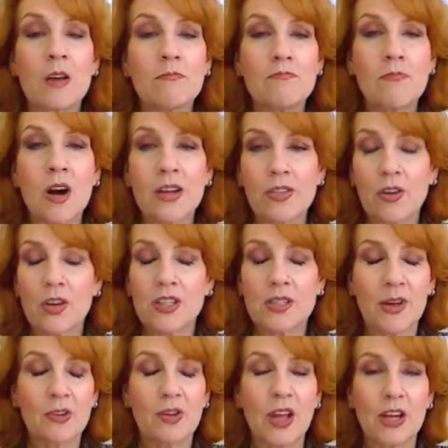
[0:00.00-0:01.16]
My thoughts
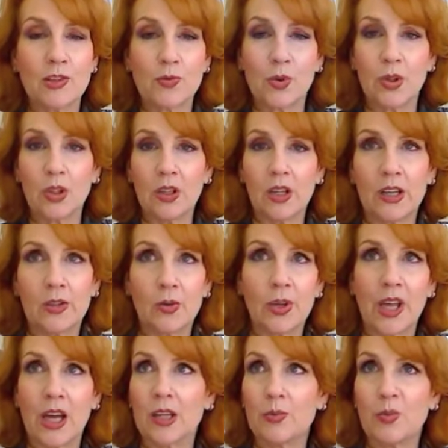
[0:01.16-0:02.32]
about natural and
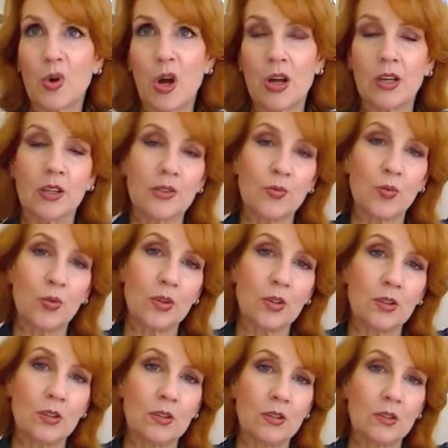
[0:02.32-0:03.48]
organic product
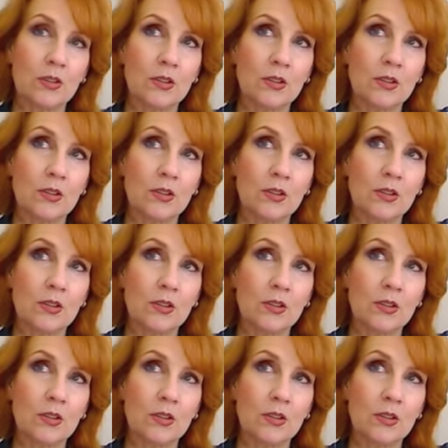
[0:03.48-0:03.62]
were